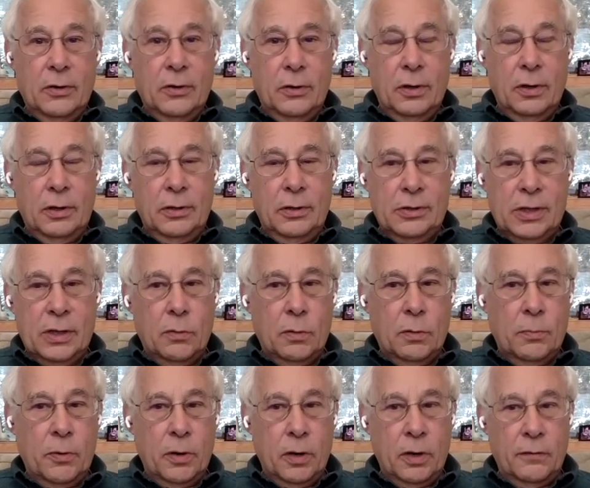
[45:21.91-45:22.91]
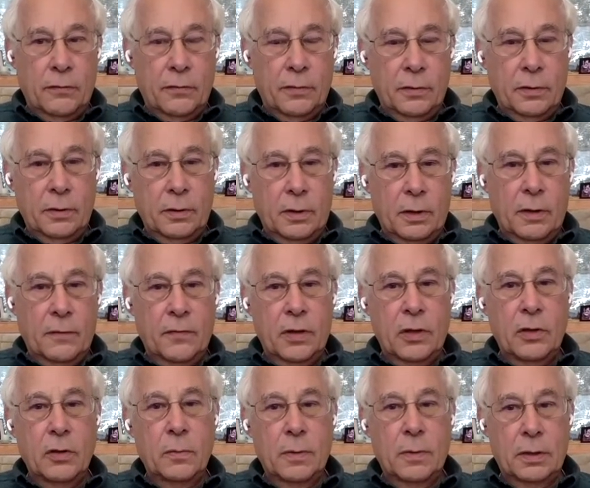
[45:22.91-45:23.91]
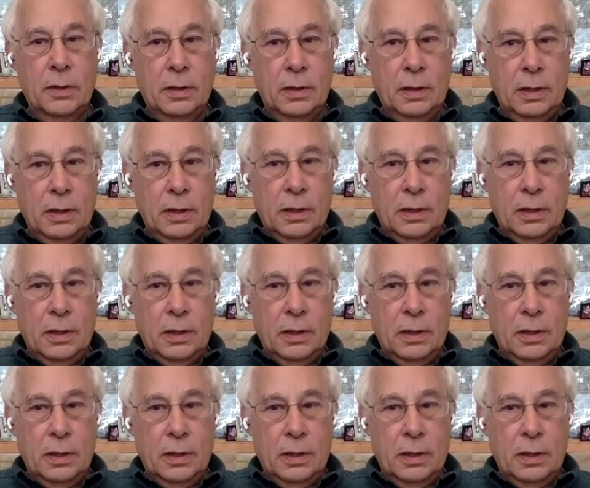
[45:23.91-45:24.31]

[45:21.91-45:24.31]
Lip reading: Or you can say we're part of a human